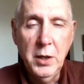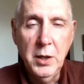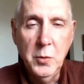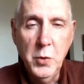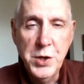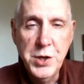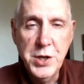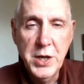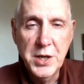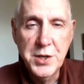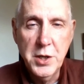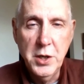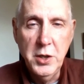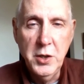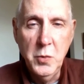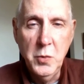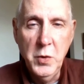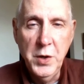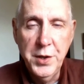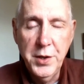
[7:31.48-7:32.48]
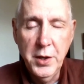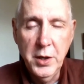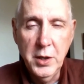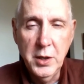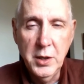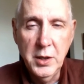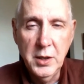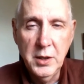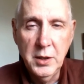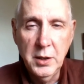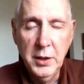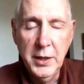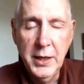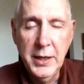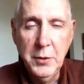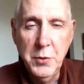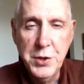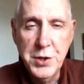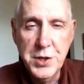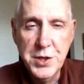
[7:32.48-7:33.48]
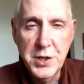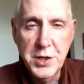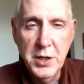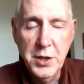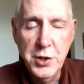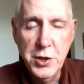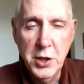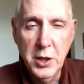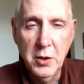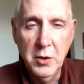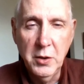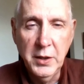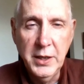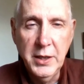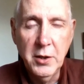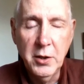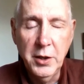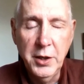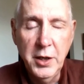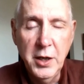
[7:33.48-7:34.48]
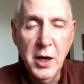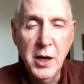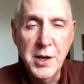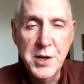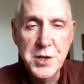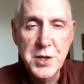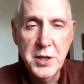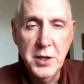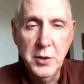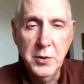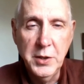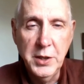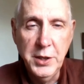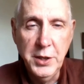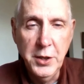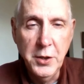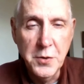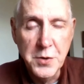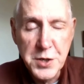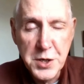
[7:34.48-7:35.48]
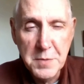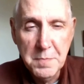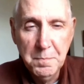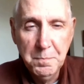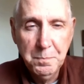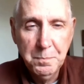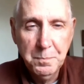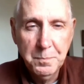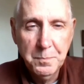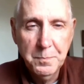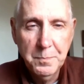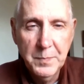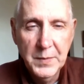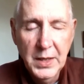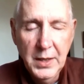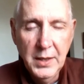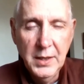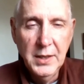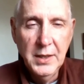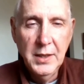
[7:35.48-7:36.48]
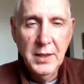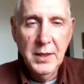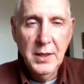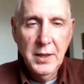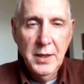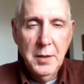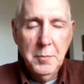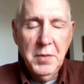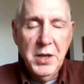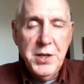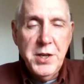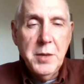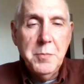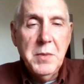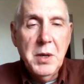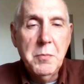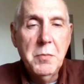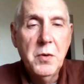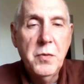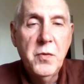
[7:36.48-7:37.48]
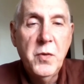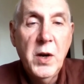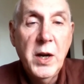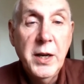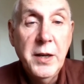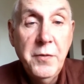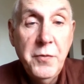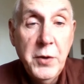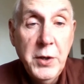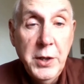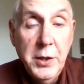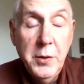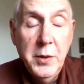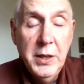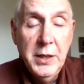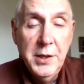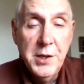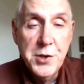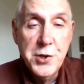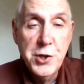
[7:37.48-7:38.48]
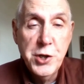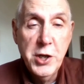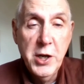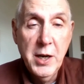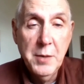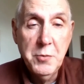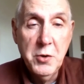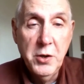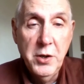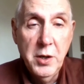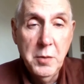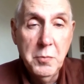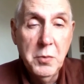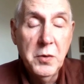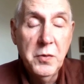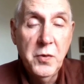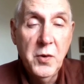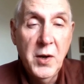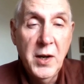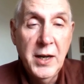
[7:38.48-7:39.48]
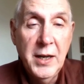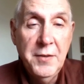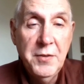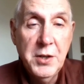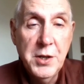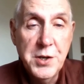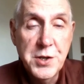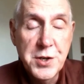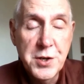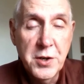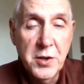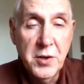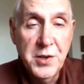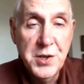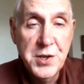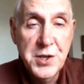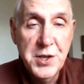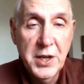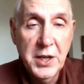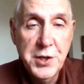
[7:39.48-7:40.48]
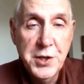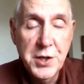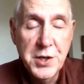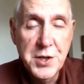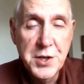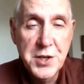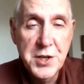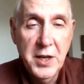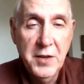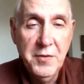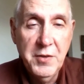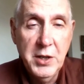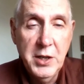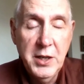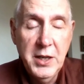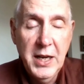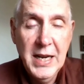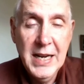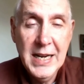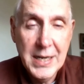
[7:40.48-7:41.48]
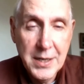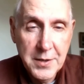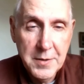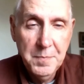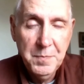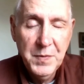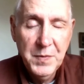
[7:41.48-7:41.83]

which has to do with languages that generally are not still in use. My tip number 5 for you in this chapter number 5 concerns sections 7 and 8.